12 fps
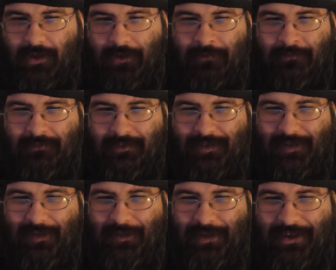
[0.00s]
Oh.
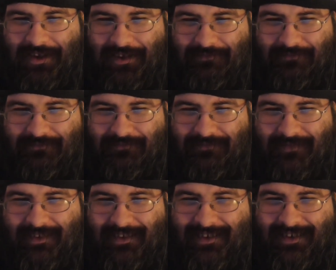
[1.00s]
Was that a
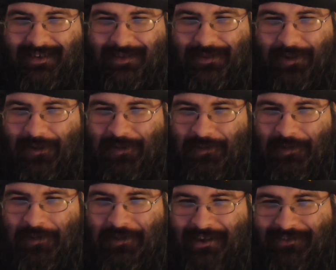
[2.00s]
Star
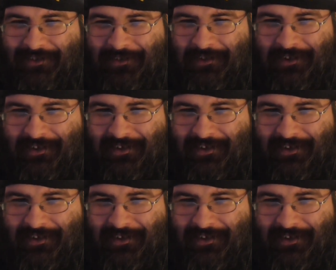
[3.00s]
Swirl statue?